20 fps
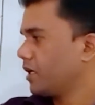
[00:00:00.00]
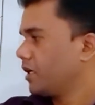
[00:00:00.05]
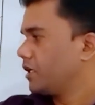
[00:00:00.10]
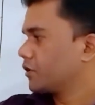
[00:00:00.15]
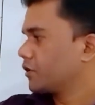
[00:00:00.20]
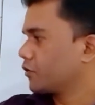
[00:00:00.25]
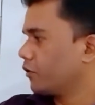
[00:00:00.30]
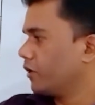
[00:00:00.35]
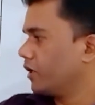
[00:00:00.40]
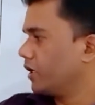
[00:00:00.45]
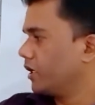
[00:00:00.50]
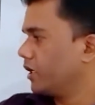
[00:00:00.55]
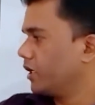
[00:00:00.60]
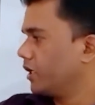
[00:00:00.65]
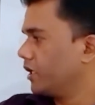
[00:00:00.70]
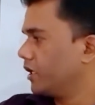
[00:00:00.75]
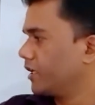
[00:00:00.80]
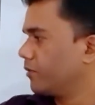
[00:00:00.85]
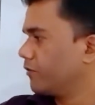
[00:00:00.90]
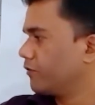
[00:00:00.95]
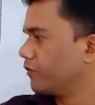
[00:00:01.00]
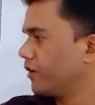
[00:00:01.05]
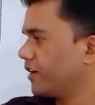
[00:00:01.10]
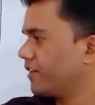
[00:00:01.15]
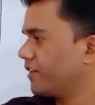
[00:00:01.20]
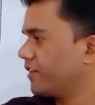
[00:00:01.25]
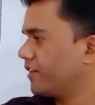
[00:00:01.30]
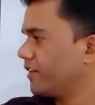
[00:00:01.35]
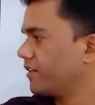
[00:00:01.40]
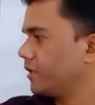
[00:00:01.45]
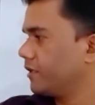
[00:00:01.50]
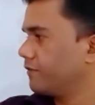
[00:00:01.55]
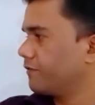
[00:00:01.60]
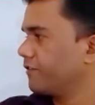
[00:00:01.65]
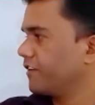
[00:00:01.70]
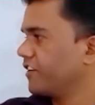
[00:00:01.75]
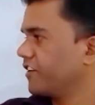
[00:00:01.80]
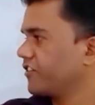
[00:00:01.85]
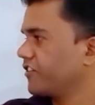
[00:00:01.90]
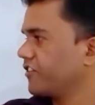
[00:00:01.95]
So then before I
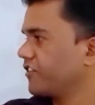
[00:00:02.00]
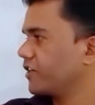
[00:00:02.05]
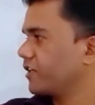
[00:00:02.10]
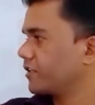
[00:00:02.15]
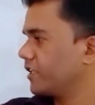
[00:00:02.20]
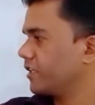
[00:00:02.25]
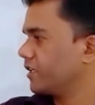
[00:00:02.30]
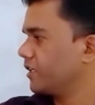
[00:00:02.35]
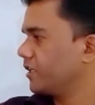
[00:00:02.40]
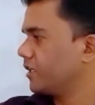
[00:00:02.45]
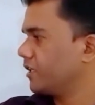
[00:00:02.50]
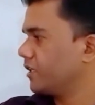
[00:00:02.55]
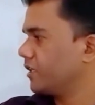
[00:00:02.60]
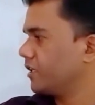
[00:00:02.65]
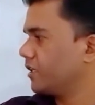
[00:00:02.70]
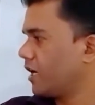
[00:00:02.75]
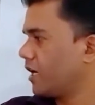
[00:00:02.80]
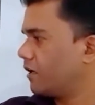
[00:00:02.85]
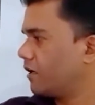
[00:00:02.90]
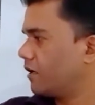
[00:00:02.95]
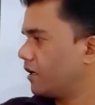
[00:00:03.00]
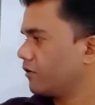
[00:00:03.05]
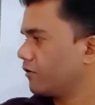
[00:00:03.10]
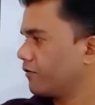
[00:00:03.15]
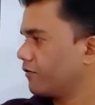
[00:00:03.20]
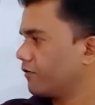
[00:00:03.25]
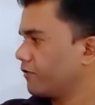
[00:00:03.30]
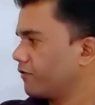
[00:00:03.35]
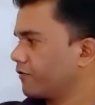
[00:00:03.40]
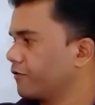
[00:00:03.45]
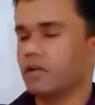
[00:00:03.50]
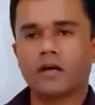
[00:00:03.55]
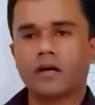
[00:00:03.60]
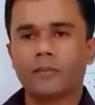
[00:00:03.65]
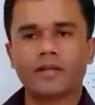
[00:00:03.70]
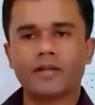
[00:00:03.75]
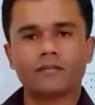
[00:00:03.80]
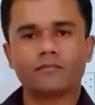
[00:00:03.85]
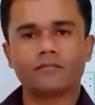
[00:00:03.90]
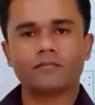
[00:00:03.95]
finish it, any of you, I
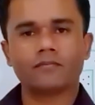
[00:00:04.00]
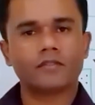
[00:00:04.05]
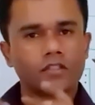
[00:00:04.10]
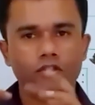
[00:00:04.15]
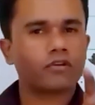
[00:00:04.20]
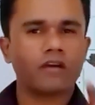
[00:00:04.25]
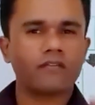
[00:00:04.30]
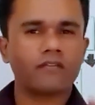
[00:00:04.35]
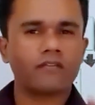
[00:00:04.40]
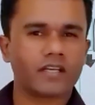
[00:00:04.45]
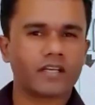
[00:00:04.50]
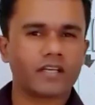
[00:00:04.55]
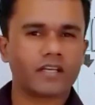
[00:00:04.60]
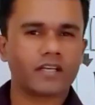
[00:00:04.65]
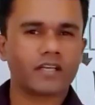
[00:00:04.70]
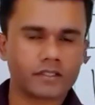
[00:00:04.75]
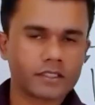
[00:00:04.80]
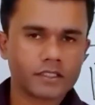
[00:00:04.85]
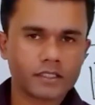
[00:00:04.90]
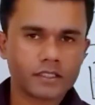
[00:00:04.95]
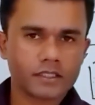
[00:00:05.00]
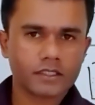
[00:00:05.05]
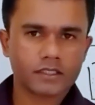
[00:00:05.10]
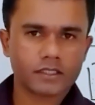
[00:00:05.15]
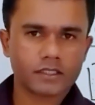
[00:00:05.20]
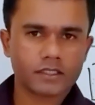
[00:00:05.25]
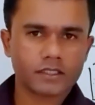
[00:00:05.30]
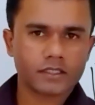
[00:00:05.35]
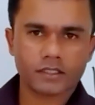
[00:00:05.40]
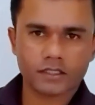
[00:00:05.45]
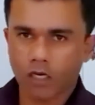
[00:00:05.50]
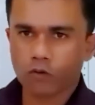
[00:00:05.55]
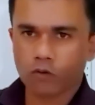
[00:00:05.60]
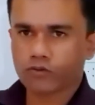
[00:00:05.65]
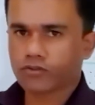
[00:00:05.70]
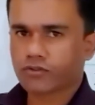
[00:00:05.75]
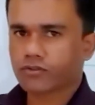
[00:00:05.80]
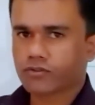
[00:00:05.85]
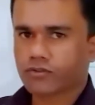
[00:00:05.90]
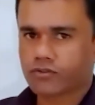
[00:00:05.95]
mean, do you have any other
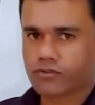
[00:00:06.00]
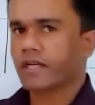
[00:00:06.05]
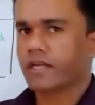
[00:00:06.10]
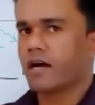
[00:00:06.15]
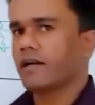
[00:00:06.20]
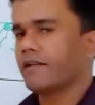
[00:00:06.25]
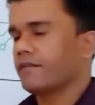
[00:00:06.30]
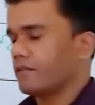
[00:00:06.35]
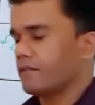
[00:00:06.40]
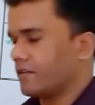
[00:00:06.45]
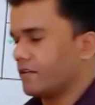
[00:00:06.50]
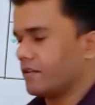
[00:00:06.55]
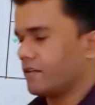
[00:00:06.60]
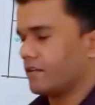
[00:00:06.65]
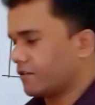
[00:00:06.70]
doubts regarding this or